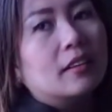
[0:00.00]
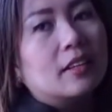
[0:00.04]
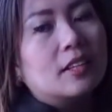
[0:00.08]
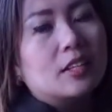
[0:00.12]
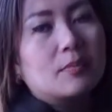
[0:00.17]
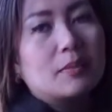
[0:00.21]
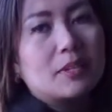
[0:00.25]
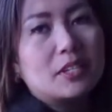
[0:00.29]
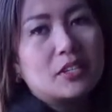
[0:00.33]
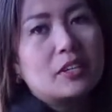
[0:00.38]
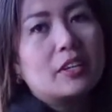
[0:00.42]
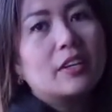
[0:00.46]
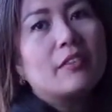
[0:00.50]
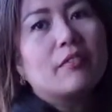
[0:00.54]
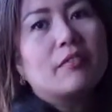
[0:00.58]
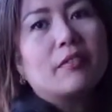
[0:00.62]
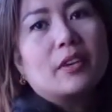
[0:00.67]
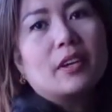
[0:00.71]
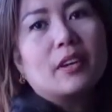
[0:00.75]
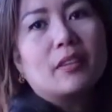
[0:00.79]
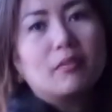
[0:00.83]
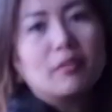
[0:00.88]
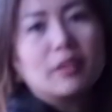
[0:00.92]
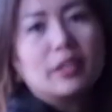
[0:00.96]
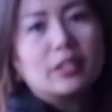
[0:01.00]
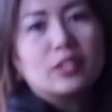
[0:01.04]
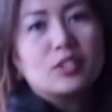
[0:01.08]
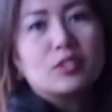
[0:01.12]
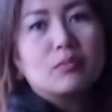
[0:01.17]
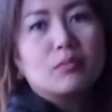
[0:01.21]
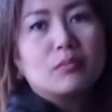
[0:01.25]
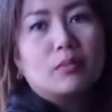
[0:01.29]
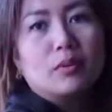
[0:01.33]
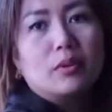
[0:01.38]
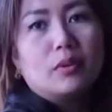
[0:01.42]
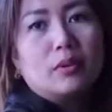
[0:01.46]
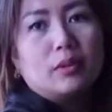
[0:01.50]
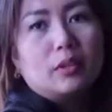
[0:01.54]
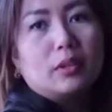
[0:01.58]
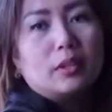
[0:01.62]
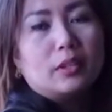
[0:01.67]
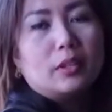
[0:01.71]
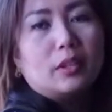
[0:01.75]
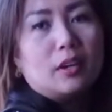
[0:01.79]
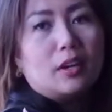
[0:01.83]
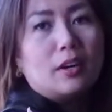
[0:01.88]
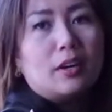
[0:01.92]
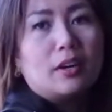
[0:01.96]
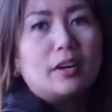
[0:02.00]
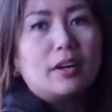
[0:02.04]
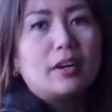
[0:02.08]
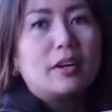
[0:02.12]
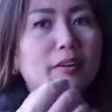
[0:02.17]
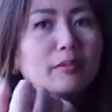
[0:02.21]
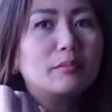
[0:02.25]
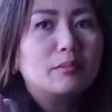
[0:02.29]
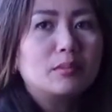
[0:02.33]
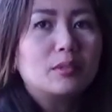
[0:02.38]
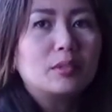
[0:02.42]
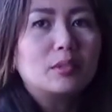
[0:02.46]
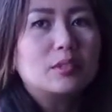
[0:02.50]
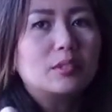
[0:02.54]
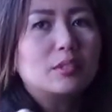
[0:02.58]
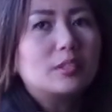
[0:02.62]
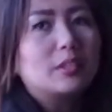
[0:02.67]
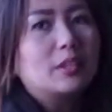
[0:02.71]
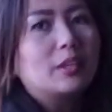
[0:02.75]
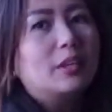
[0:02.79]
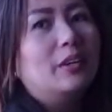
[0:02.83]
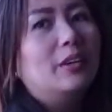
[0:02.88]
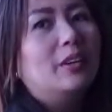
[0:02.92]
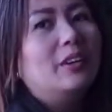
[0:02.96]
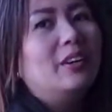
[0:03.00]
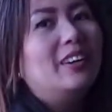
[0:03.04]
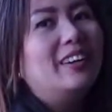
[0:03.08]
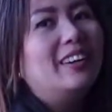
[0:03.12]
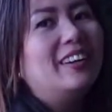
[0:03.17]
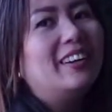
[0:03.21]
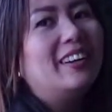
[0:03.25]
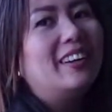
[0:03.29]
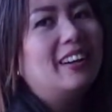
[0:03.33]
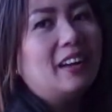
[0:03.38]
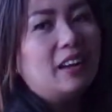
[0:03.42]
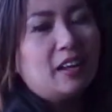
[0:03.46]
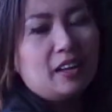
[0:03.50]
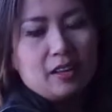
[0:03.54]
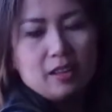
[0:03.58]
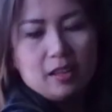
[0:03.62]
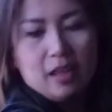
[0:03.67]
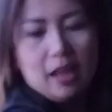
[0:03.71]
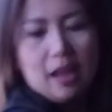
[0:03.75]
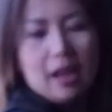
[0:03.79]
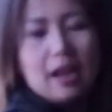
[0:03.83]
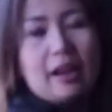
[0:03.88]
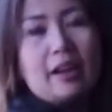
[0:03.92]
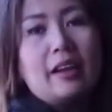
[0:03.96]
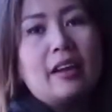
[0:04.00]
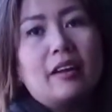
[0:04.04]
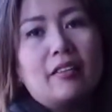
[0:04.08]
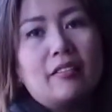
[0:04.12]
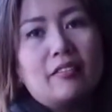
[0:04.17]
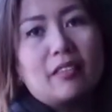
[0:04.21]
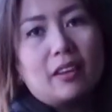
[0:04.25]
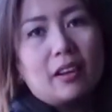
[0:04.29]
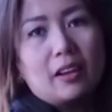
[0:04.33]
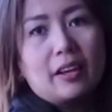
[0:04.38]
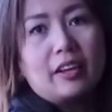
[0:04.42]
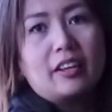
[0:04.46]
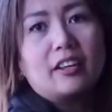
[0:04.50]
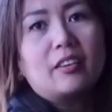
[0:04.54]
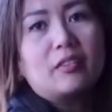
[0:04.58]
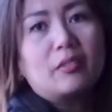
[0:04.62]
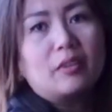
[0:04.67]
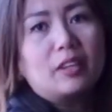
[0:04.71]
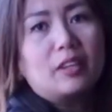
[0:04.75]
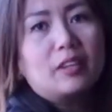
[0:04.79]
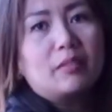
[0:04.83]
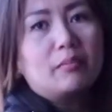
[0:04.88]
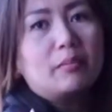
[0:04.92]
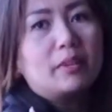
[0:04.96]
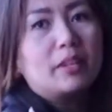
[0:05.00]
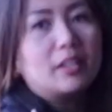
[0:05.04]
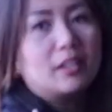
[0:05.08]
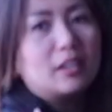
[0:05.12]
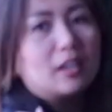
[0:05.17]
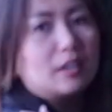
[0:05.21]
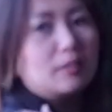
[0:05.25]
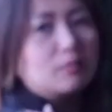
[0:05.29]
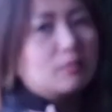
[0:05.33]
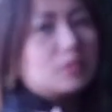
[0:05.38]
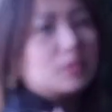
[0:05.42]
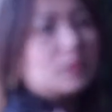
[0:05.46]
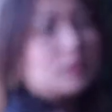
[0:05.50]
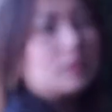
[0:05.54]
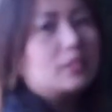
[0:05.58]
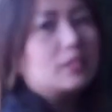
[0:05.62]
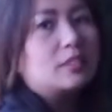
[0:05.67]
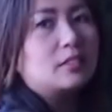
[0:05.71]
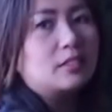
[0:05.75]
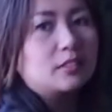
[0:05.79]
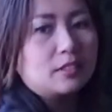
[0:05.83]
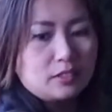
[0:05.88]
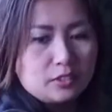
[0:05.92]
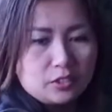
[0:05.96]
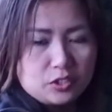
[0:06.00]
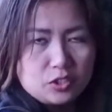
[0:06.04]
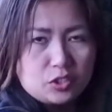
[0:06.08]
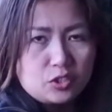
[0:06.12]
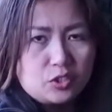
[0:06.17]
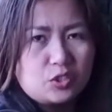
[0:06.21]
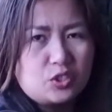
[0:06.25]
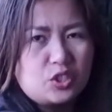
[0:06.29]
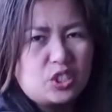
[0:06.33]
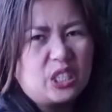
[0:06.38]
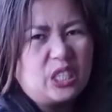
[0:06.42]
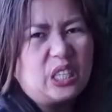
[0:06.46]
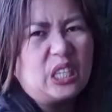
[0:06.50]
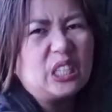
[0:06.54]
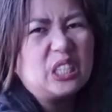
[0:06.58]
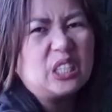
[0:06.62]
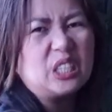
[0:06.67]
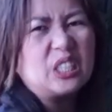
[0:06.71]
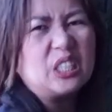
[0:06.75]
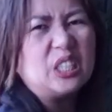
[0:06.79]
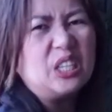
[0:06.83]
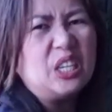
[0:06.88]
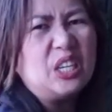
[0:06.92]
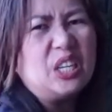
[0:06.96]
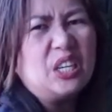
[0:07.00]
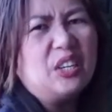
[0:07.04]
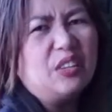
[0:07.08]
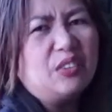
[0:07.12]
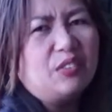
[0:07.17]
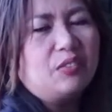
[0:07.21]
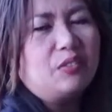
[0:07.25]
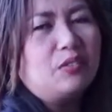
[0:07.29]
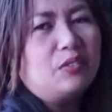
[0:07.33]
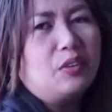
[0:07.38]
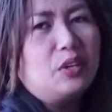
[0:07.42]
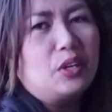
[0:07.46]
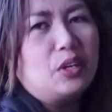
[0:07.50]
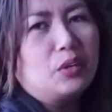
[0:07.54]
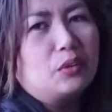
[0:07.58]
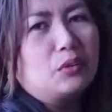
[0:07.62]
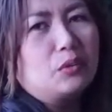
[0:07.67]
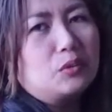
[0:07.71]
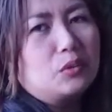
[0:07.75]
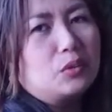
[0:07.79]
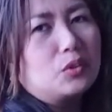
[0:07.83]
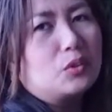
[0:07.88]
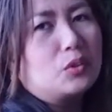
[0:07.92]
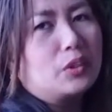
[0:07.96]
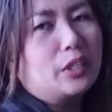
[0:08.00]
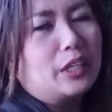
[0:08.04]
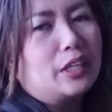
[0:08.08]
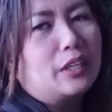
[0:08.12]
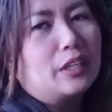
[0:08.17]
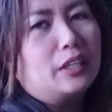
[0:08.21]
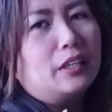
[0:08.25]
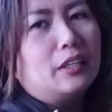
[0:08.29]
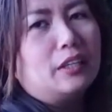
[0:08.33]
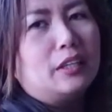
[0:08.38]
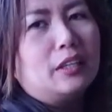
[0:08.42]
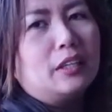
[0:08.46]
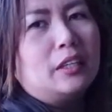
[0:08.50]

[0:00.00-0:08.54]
Especially if you have like smaller arms. So I have like really big arms, so it's just enough, you know, to get in.